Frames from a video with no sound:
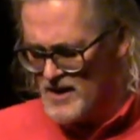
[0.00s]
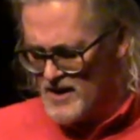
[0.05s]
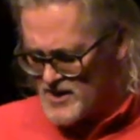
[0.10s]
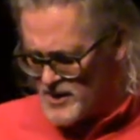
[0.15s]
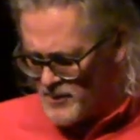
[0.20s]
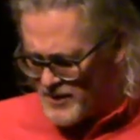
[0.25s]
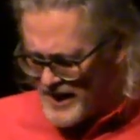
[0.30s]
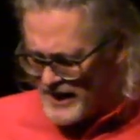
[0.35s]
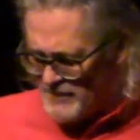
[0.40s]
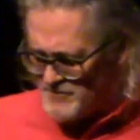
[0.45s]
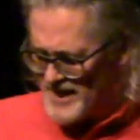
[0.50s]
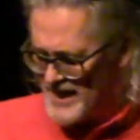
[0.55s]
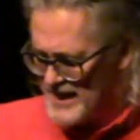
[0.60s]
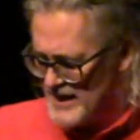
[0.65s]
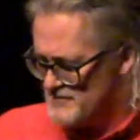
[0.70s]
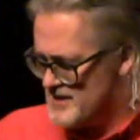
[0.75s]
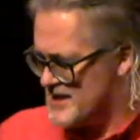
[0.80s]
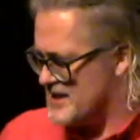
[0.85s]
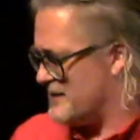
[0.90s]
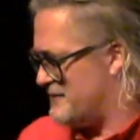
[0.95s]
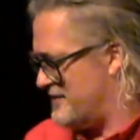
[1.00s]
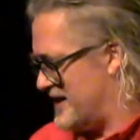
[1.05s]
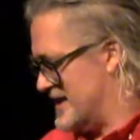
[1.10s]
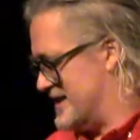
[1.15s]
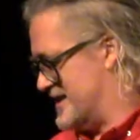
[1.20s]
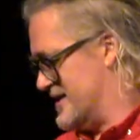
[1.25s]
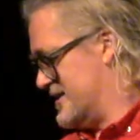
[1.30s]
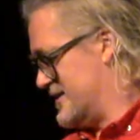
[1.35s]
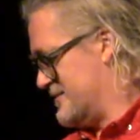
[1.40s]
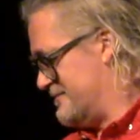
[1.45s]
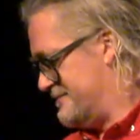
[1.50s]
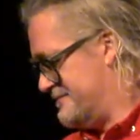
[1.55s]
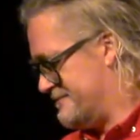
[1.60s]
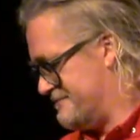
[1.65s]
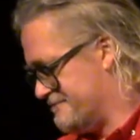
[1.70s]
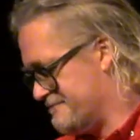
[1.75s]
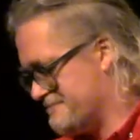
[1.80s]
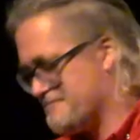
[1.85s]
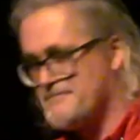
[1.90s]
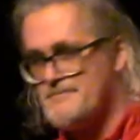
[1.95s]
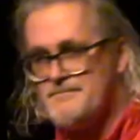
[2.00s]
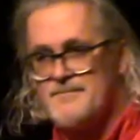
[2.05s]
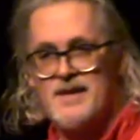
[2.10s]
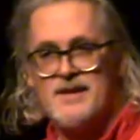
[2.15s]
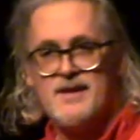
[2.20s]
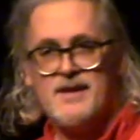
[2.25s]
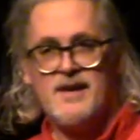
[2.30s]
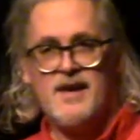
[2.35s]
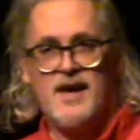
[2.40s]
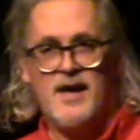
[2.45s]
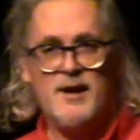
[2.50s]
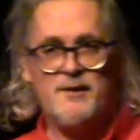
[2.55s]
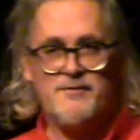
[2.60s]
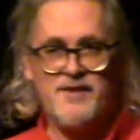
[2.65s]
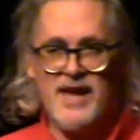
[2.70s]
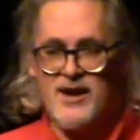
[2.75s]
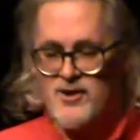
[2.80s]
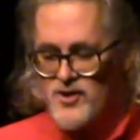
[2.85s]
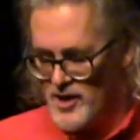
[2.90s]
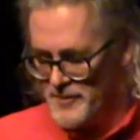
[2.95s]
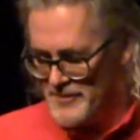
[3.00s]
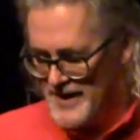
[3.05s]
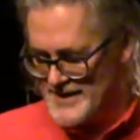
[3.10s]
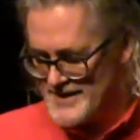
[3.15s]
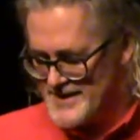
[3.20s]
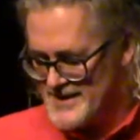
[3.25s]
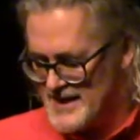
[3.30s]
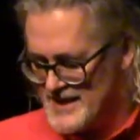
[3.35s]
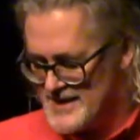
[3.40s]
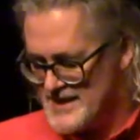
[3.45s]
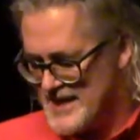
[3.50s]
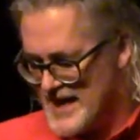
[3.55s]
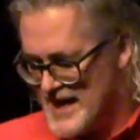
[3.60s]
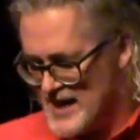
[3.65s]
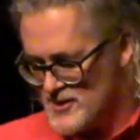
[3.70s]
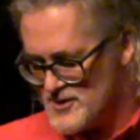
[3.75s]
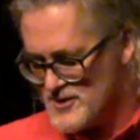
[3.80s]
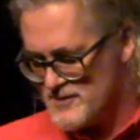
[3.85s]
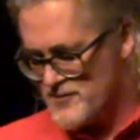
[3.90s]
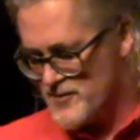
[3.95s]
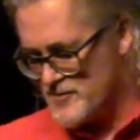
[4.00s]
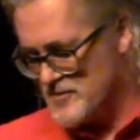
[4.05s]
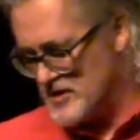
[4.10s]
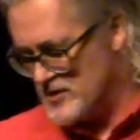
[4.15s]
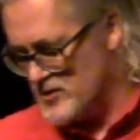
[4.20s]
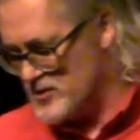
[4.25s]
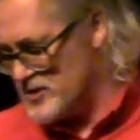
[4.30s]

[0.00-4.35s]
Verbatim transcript: So I kept harvesting faces. And I've now got about 6,000 from the